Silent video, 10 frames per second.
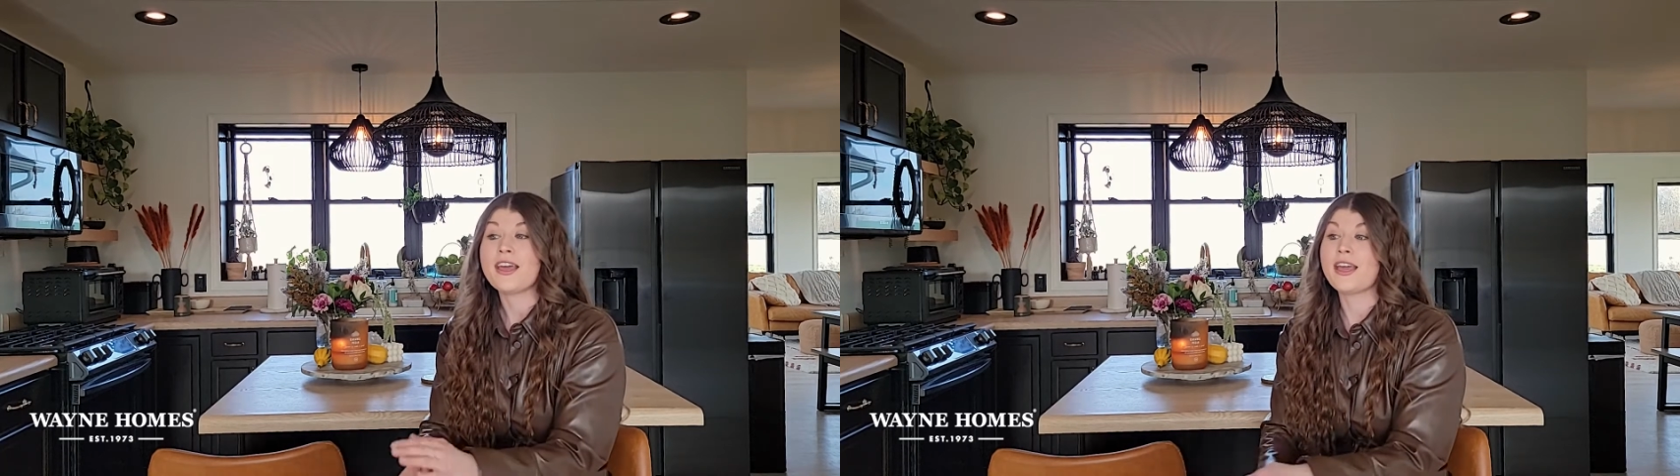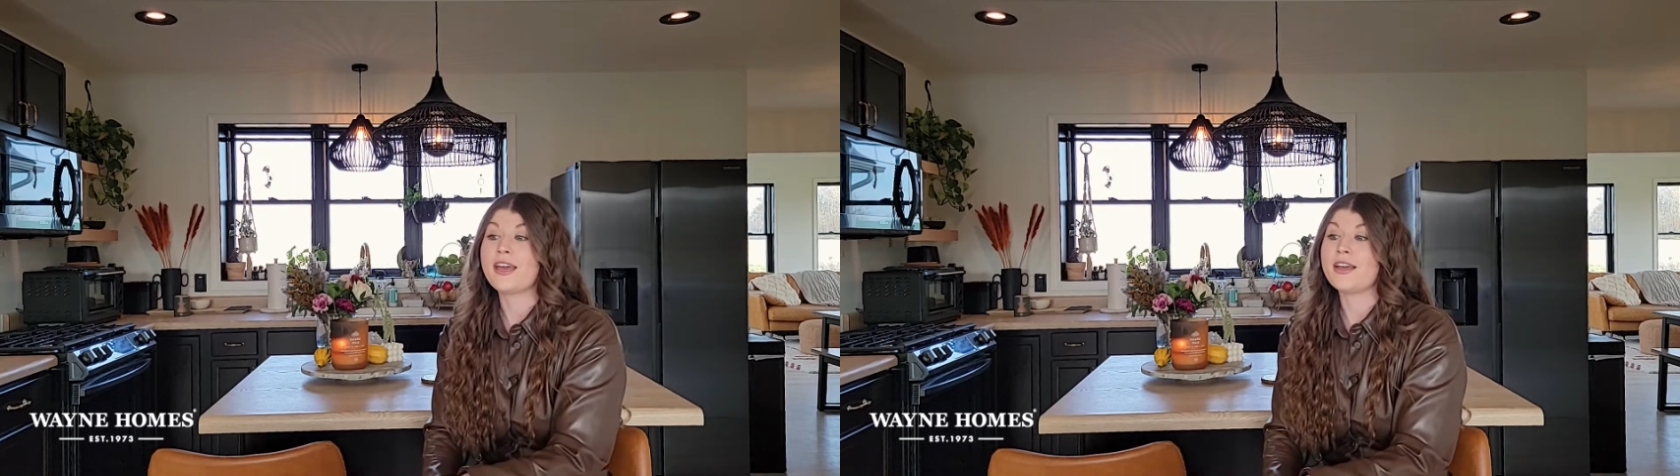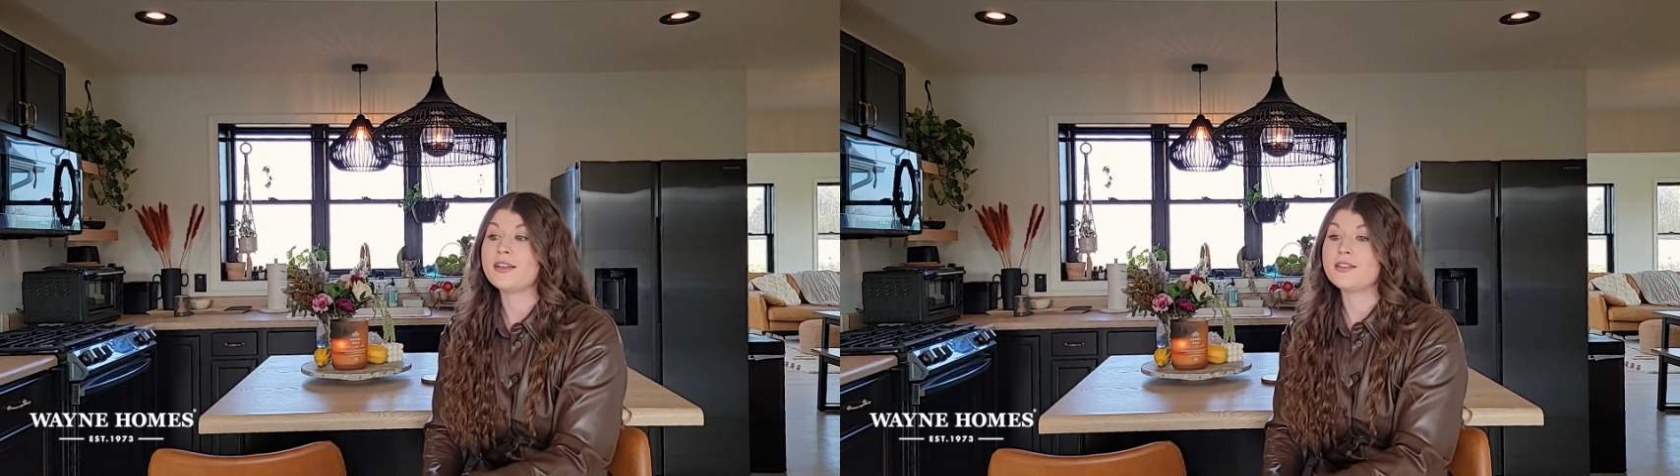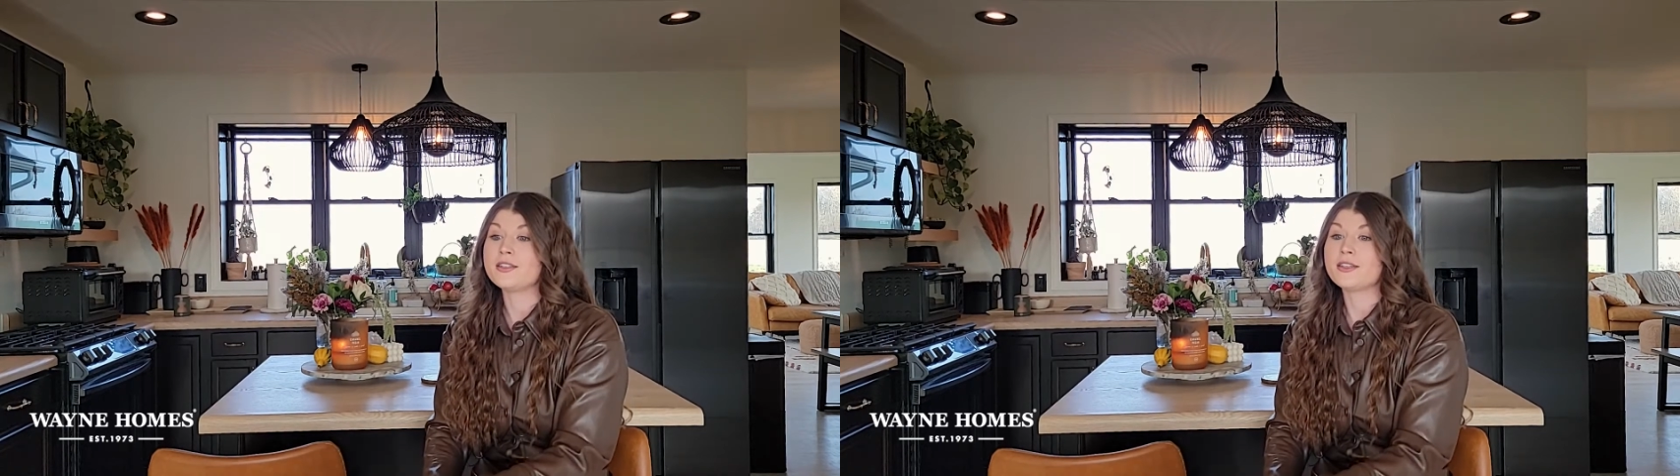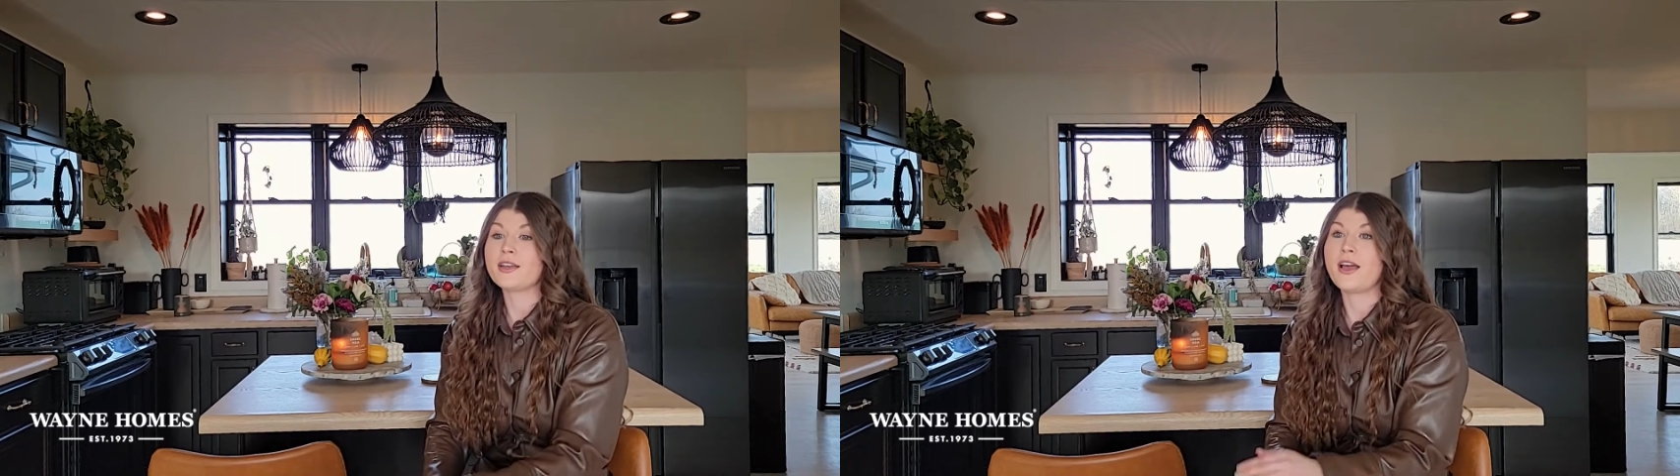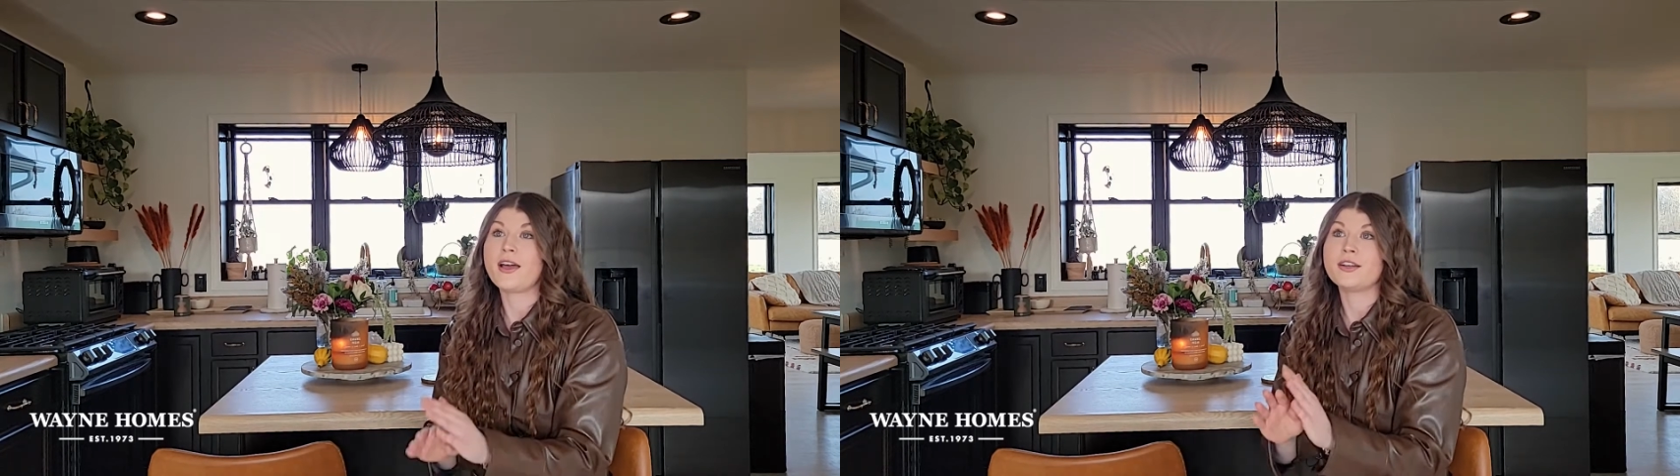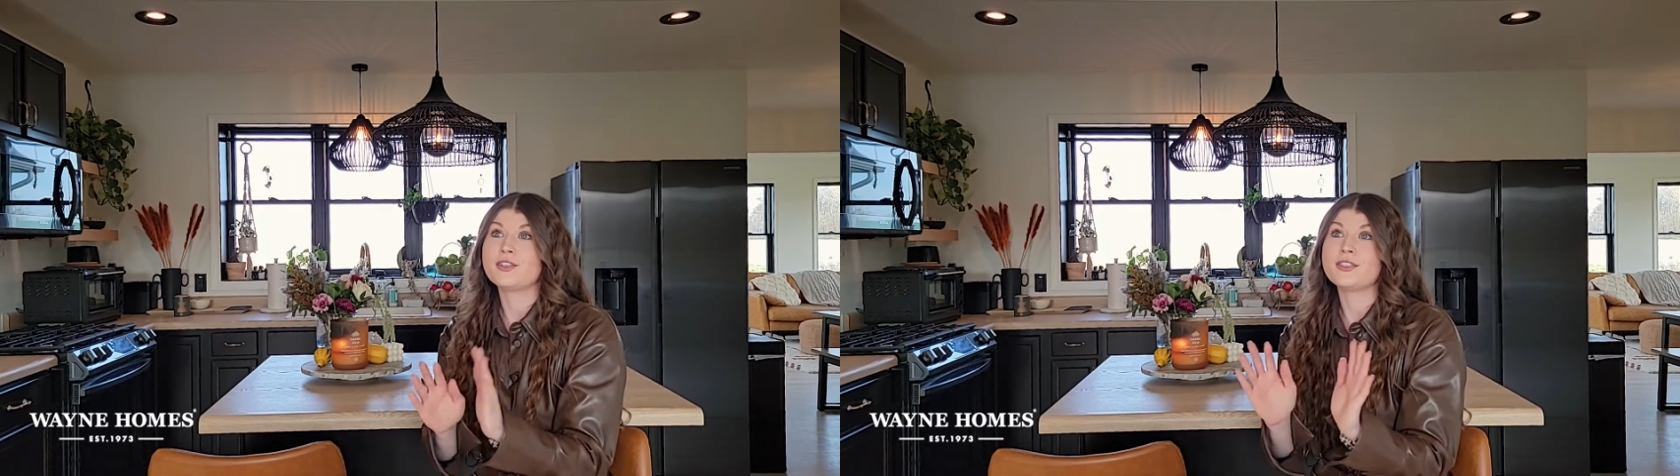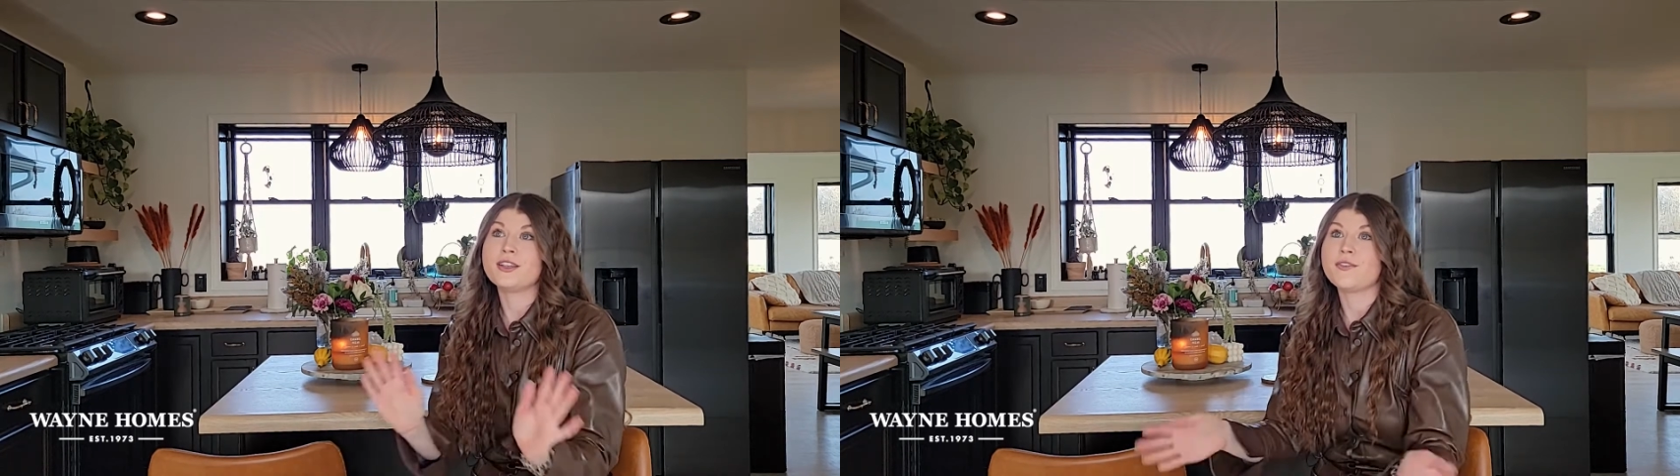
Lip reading: and I just